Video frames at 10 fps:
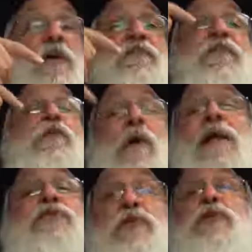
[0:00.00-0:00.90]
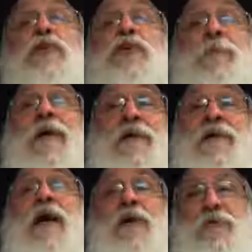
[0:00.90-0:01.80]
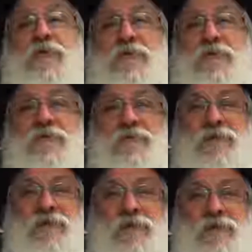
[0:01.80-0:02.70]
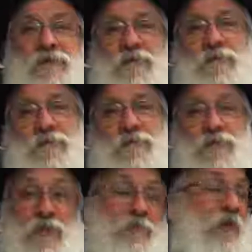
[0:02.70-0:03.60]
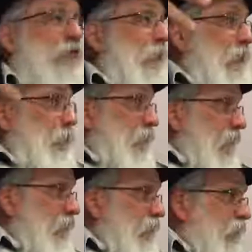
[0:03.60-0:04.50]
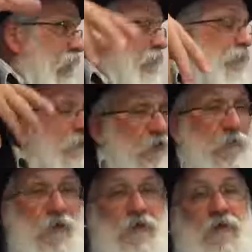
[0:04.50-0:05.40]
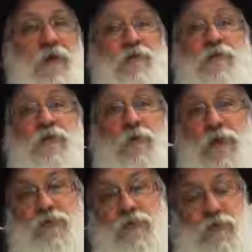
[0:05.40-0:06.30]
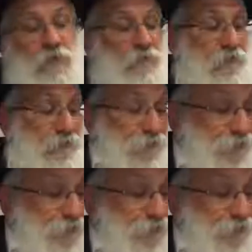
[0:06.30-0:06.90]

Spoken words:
If you want to, you can make an ark. Hashem said, you want to protect yourself, you can make an ark. You don't want to, don't.